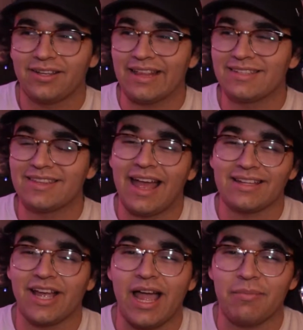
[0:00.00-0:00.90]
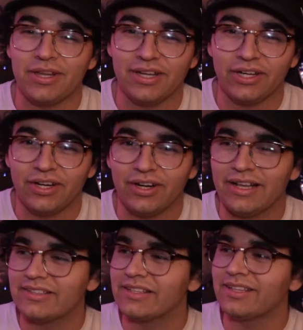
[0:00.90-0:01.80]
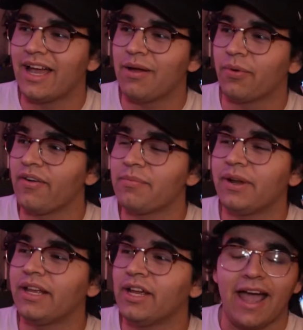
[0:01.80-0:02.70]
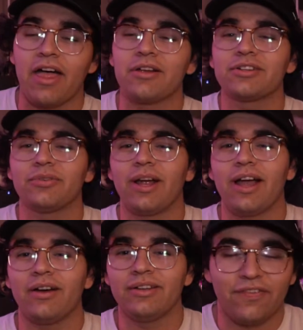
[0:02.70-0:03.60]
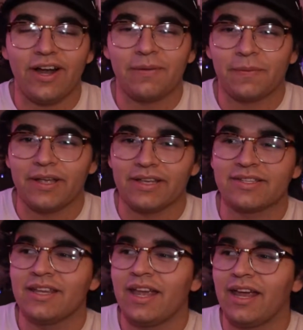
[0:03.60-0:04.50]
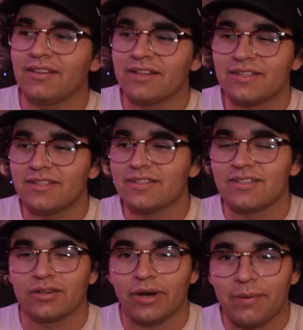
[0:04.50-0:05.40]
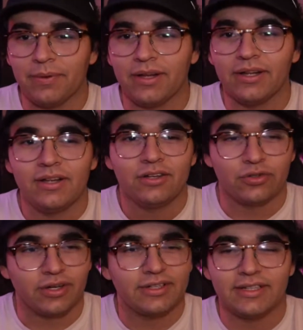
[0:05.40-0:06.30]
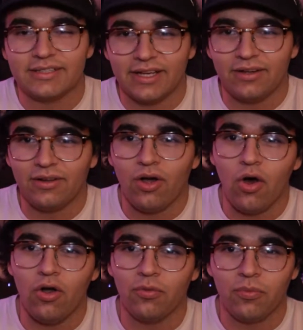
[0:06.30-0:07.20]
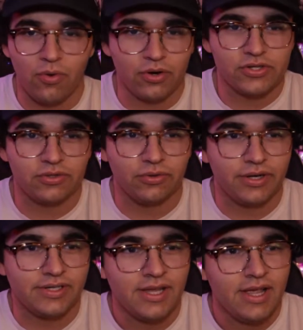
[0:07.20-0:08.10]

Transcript: It's that time of year. It's the time where everybody gathers around the fireplace and listens to Grandpa drunkenly tell old war stories.